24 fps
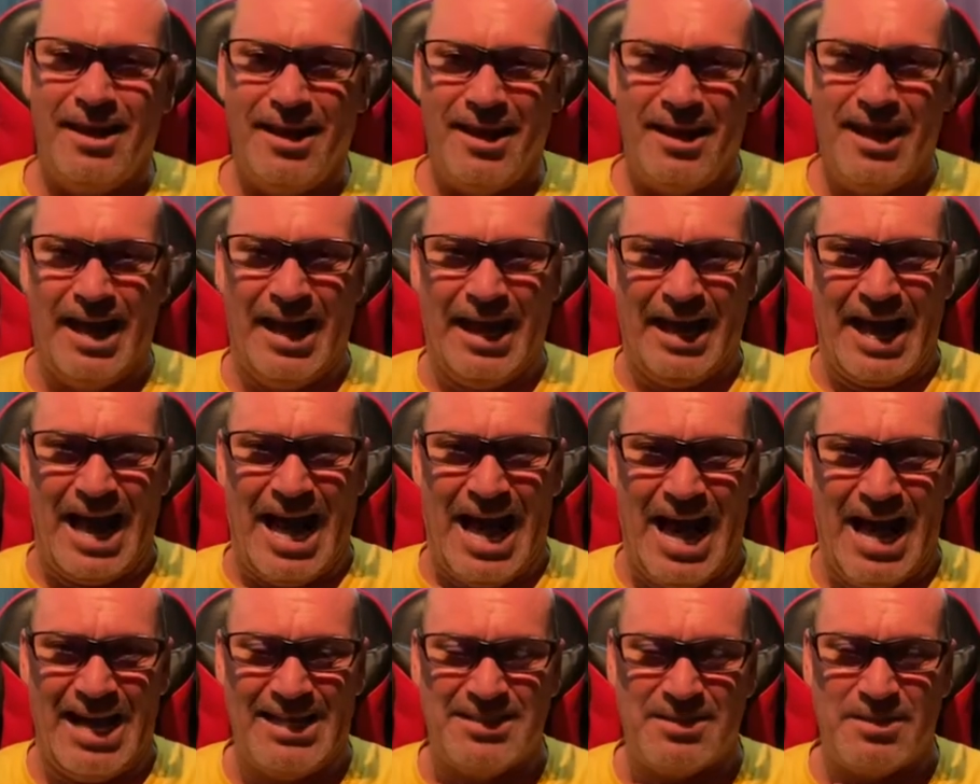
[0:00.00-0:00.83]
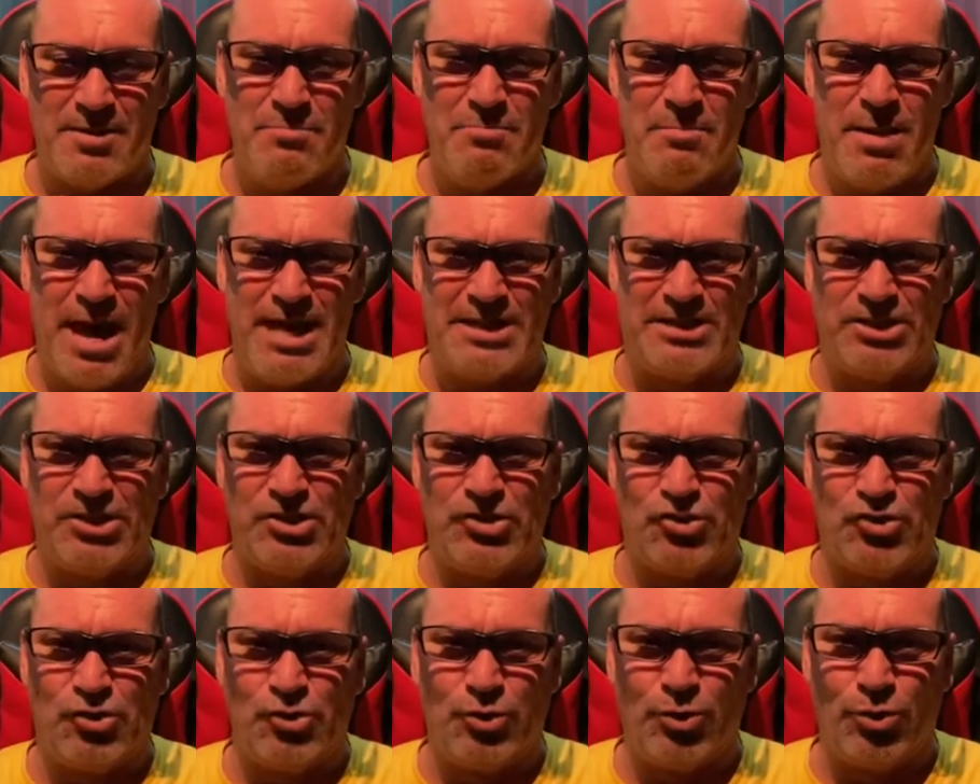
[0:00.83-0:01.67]
Hey guys,
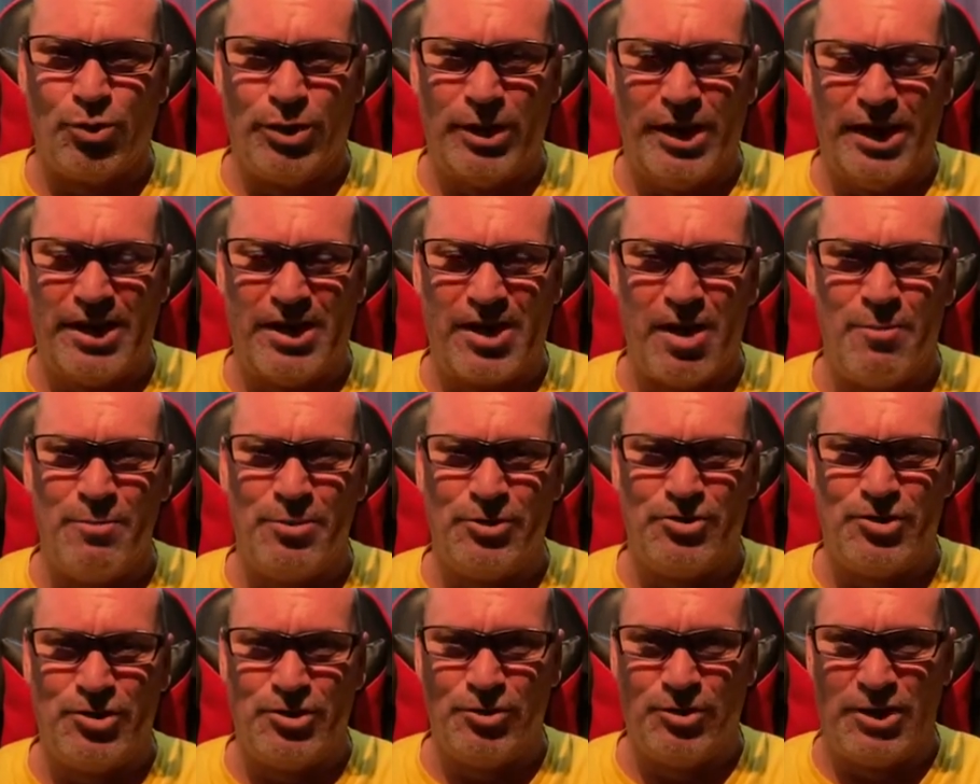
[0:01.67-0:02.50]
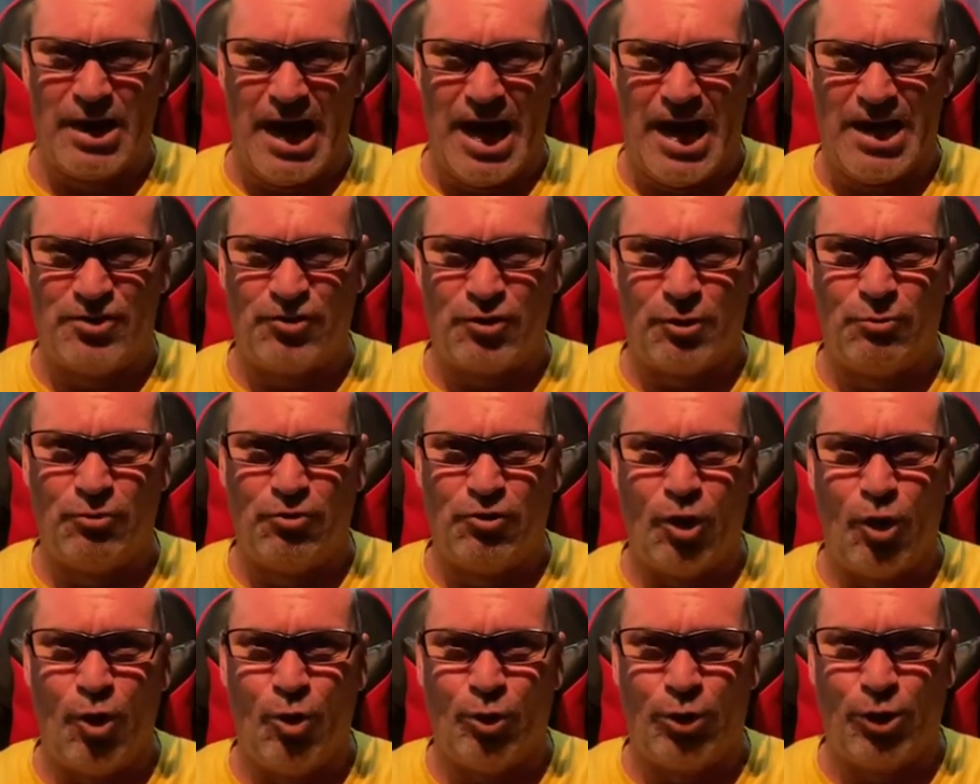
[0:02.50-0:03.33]
Mestre coming to you guys from
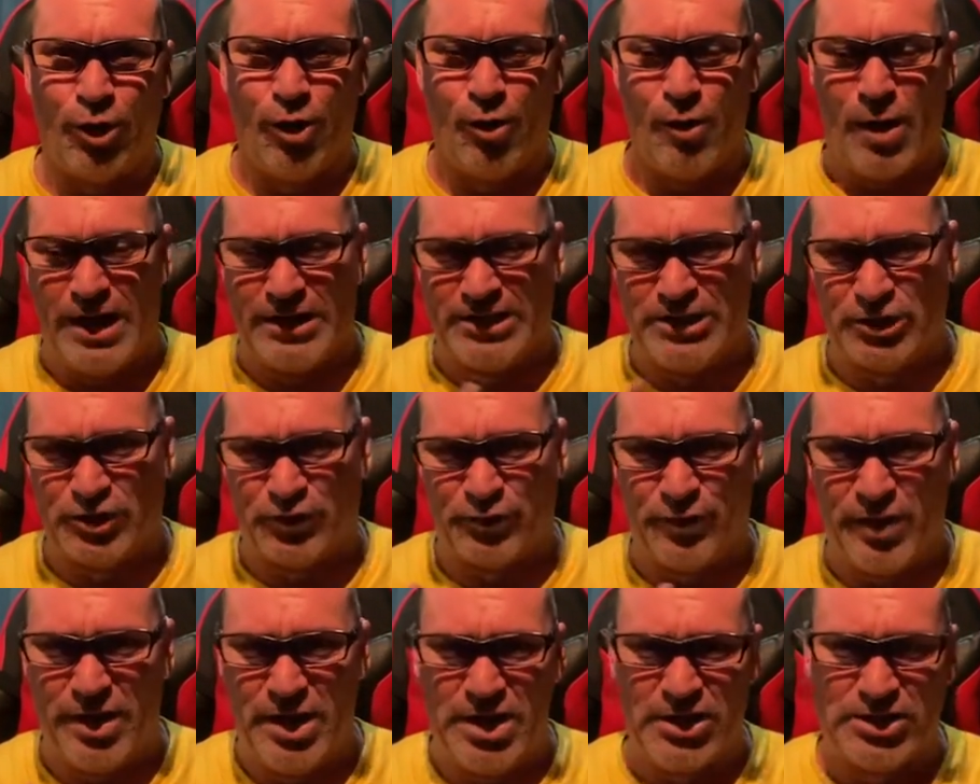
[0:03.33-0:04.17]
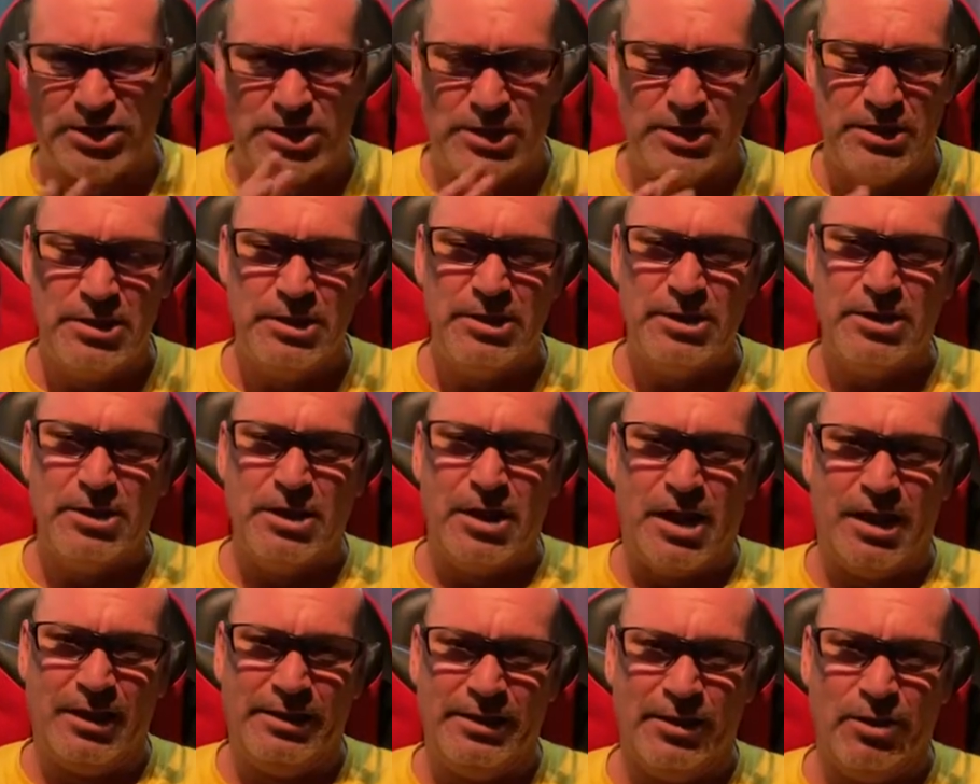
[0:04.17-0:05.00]
Tokyo. I just finished
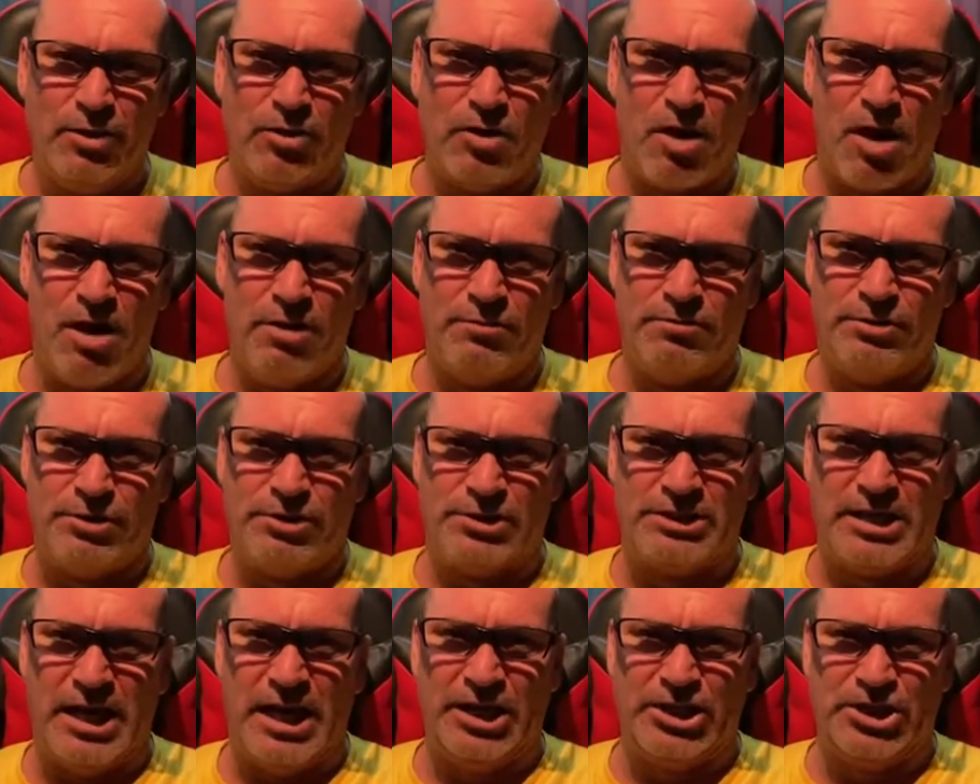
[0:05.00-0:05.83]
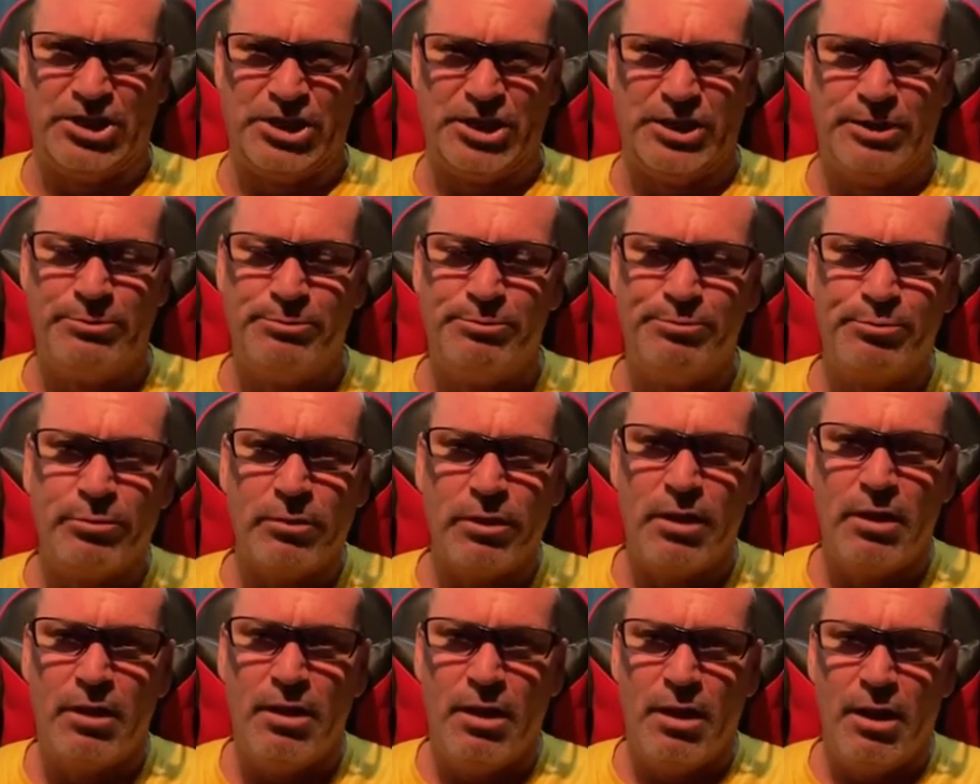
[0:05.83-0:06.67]
a little conversation
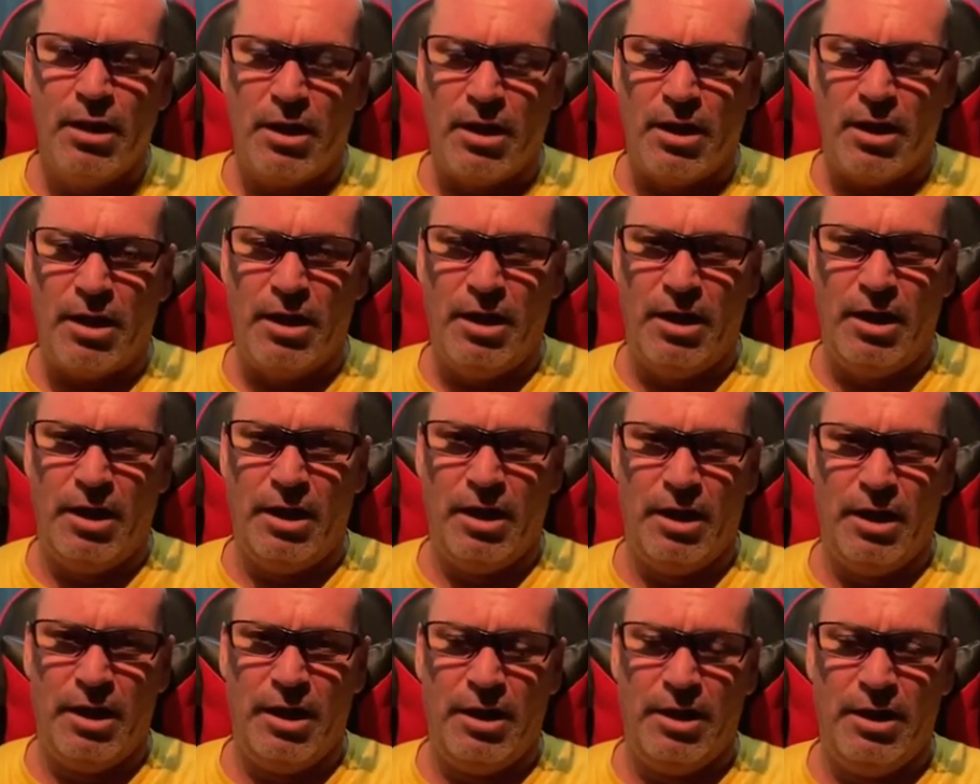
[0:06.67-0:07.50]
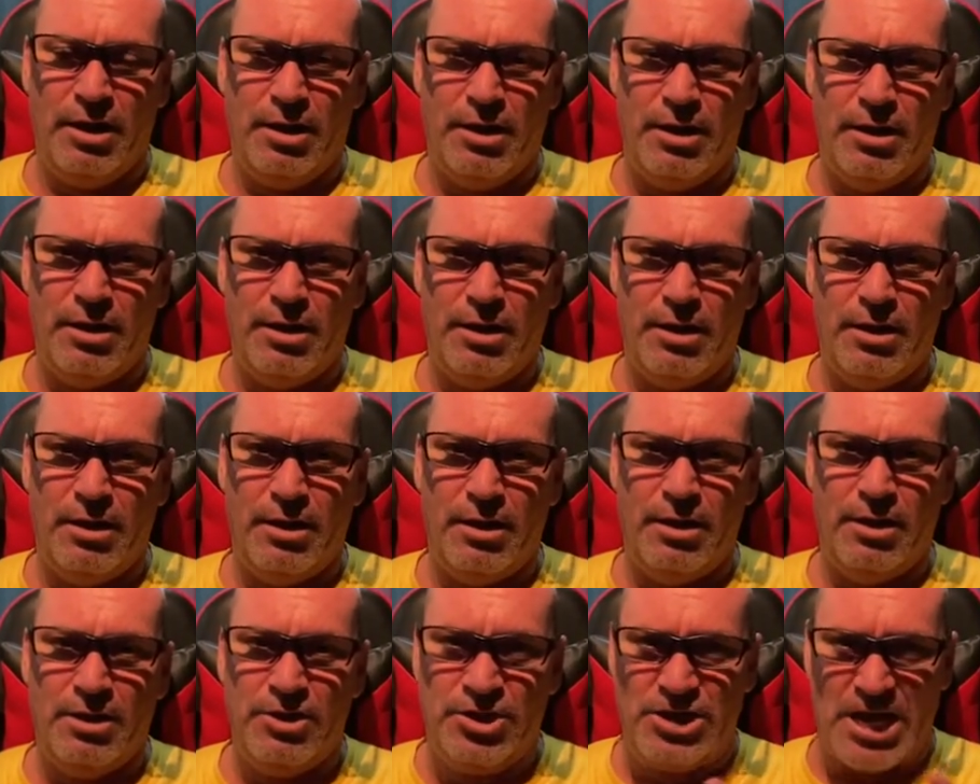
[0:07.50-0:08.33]
in
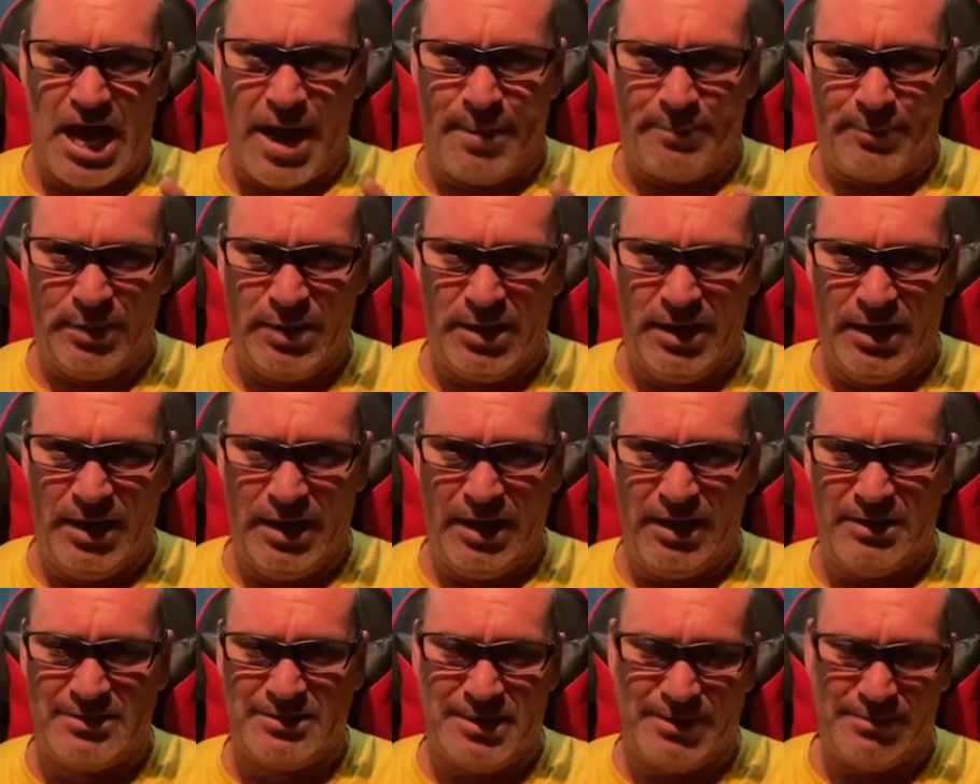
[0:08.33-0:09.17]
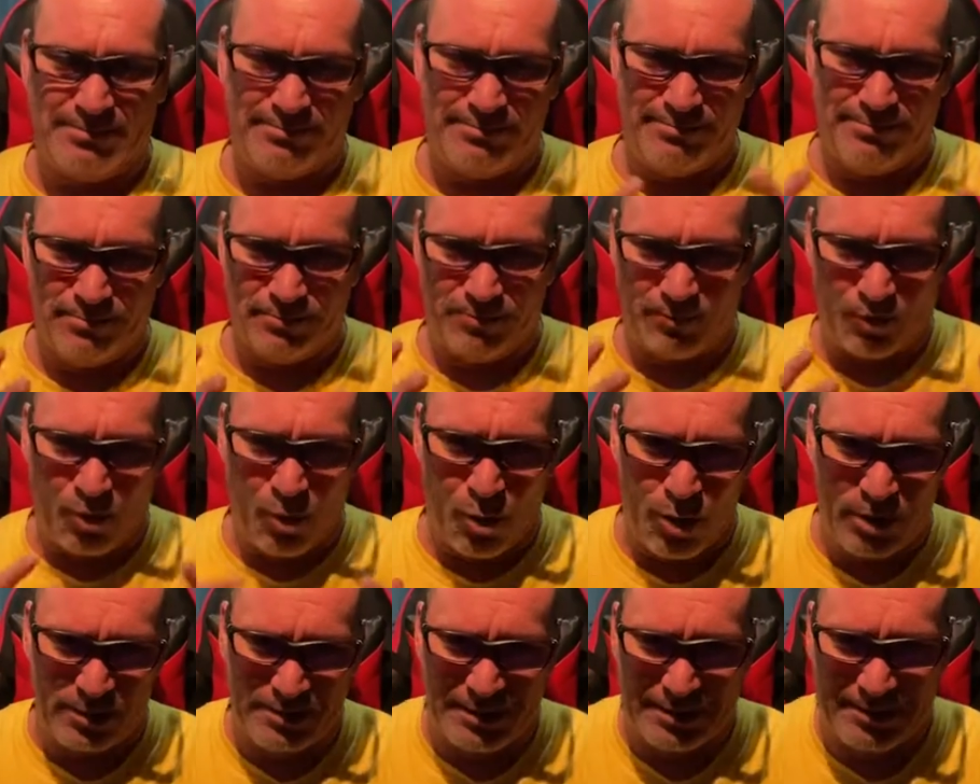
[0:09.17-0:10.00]
Japanese, and of
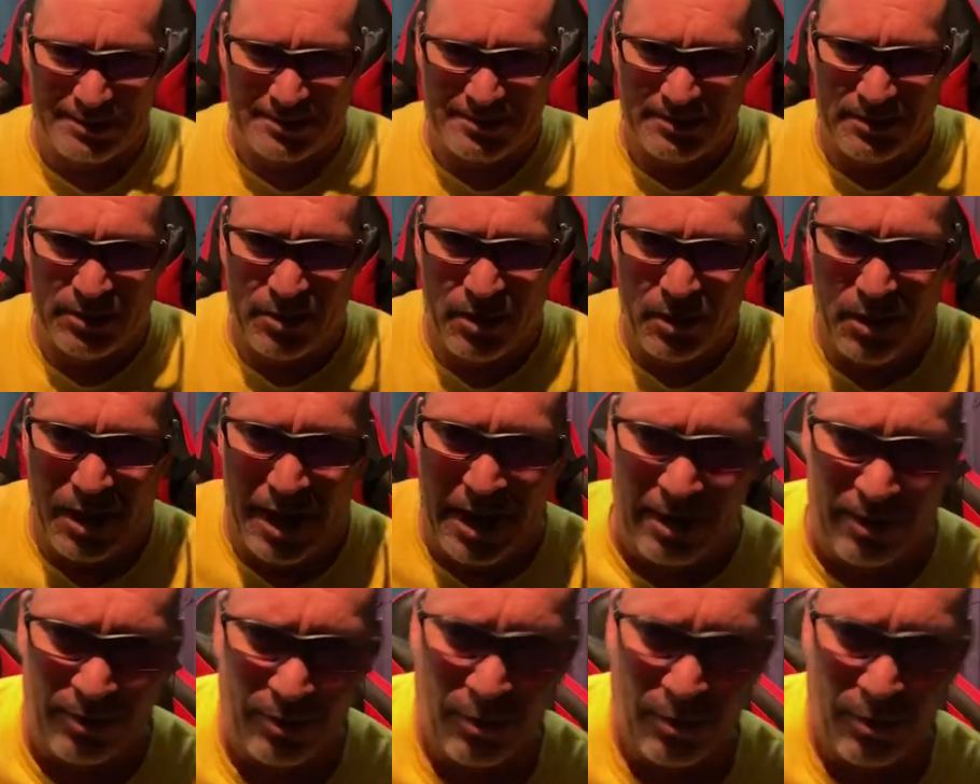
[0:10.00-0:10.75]
course it's, I don't know